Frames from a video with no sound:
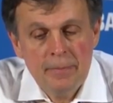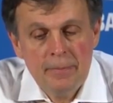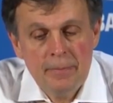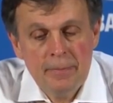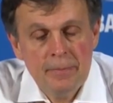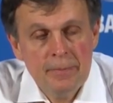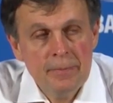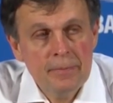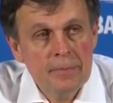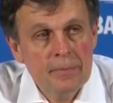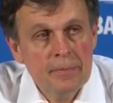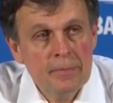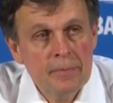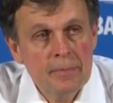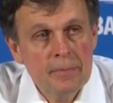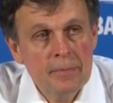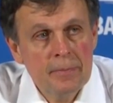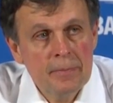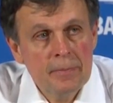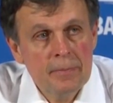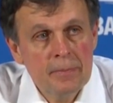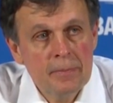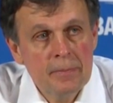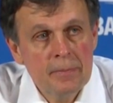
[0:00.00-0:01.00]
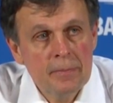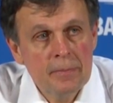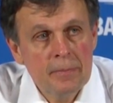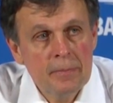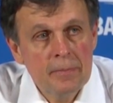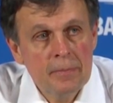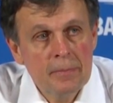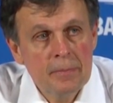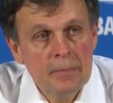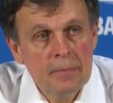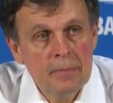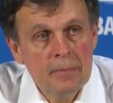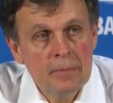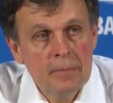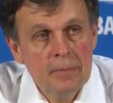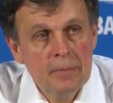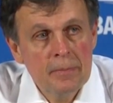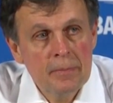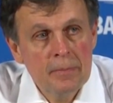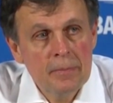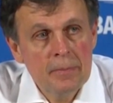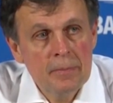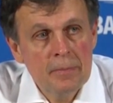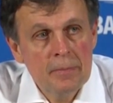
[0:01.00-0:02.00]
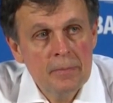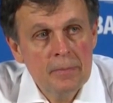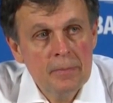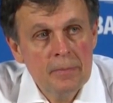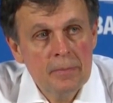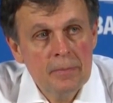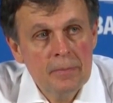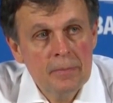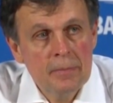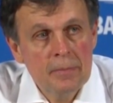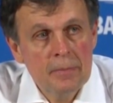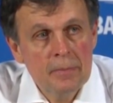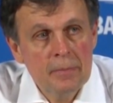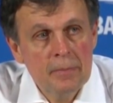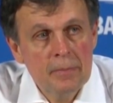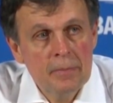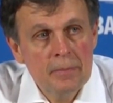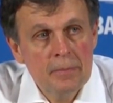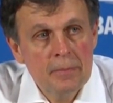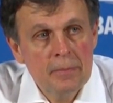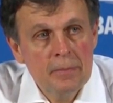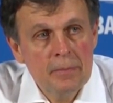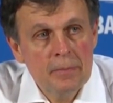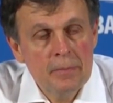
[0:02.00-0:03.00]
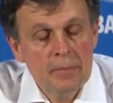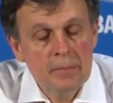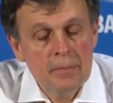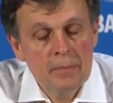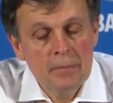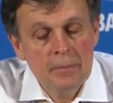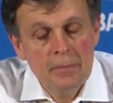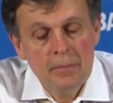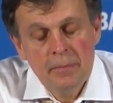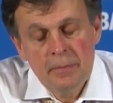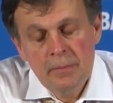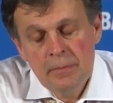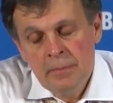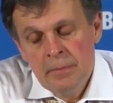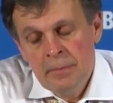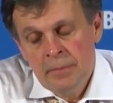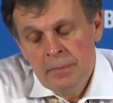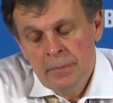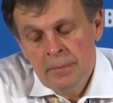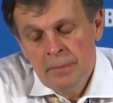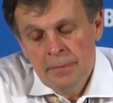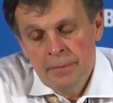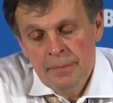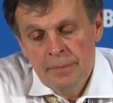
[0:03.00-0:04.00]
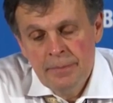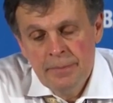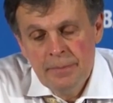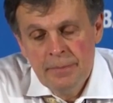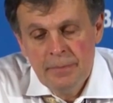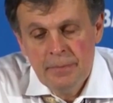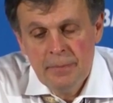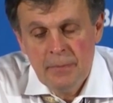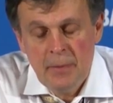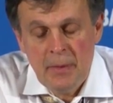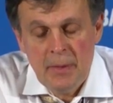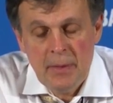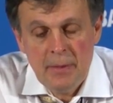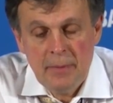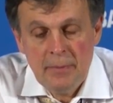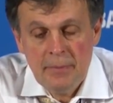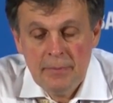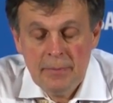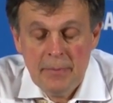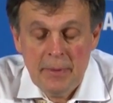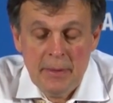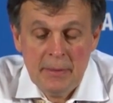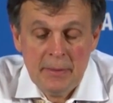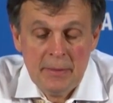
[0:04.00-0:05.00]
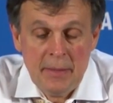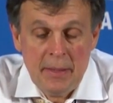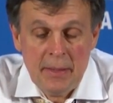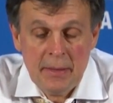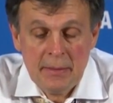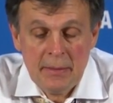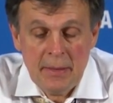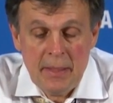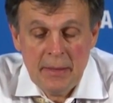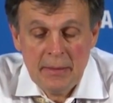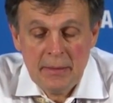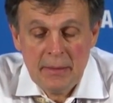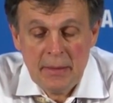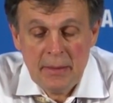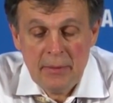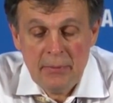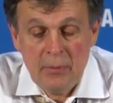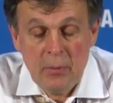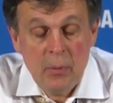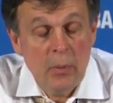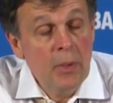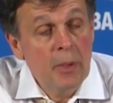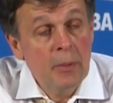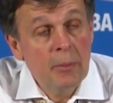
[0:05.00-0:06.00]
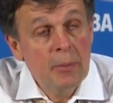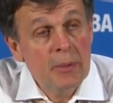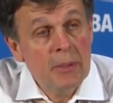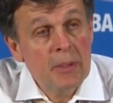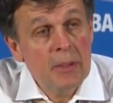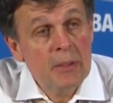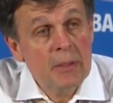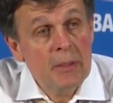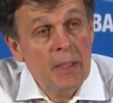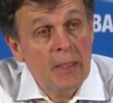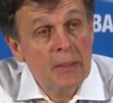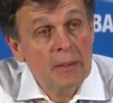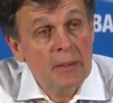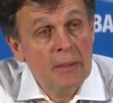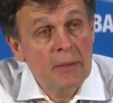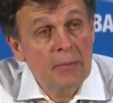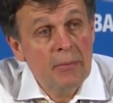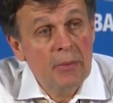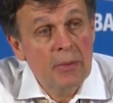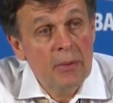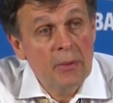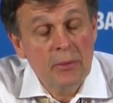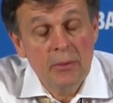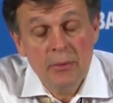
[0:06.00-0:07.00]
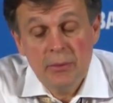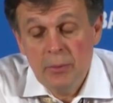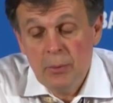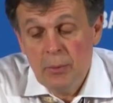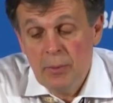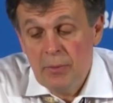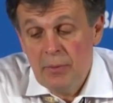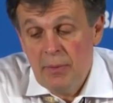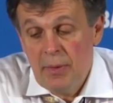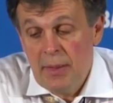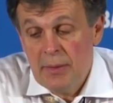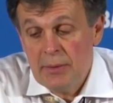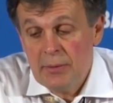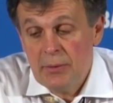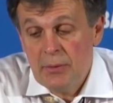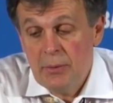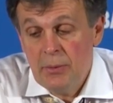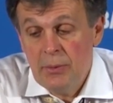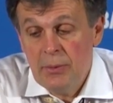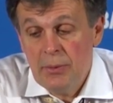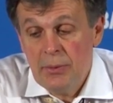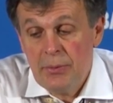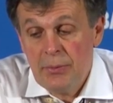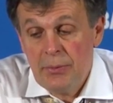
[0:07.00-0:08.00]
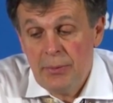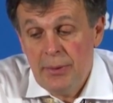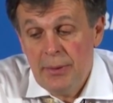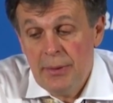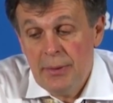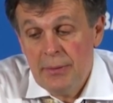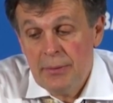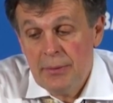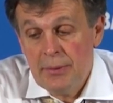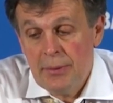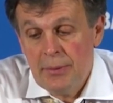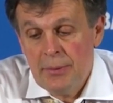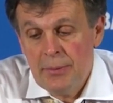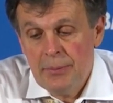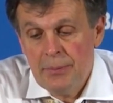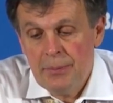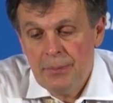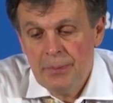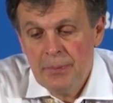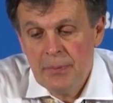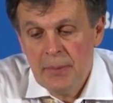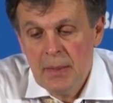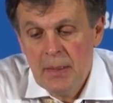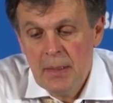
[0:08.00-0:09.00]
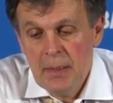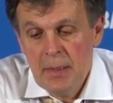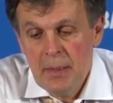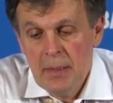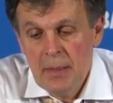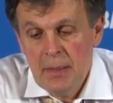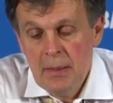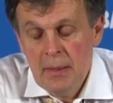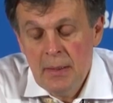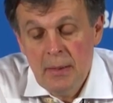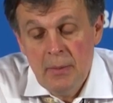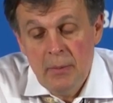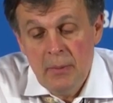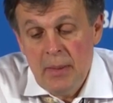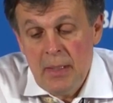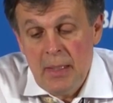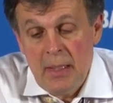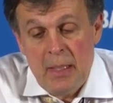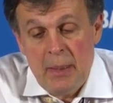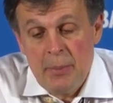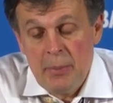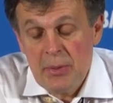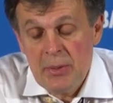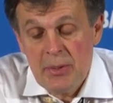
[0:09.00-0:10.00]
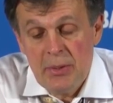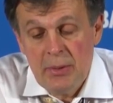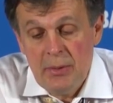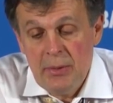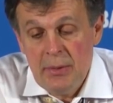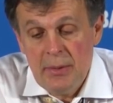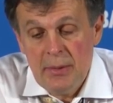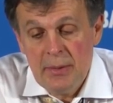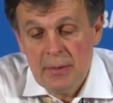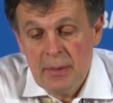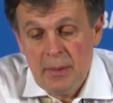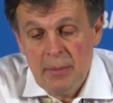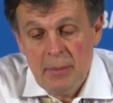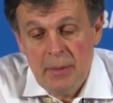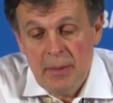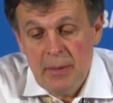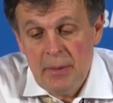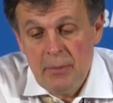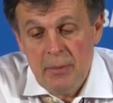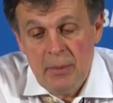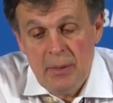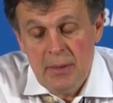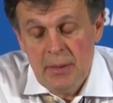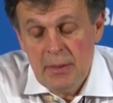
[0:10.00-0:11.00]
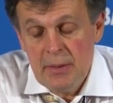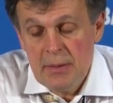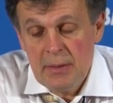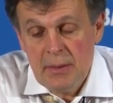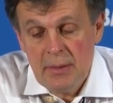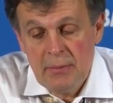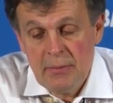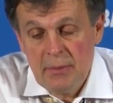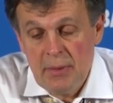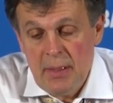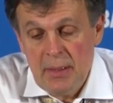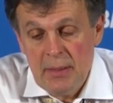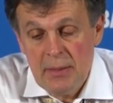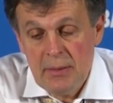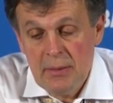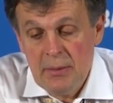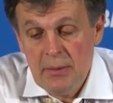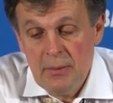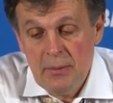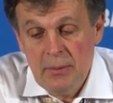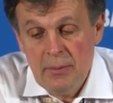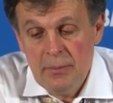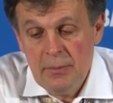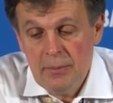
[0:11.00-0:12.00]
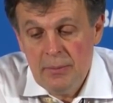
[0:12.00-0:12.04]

in the series so far. How exhausting, just emotionally, is it? Then? Well, it's not exhausting if you win them. It's exhausting if you lose them. We've lost two of the three, so got opportunities. I mean, we just have got to,